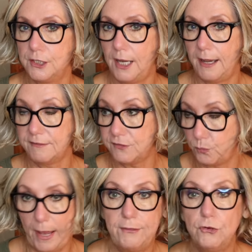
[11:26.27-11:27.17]
uh,
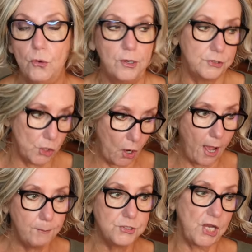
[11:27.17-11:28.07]
sweater or a
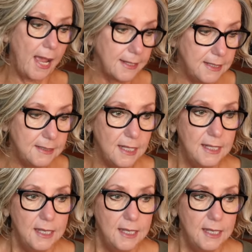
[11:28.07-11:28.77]
top jacket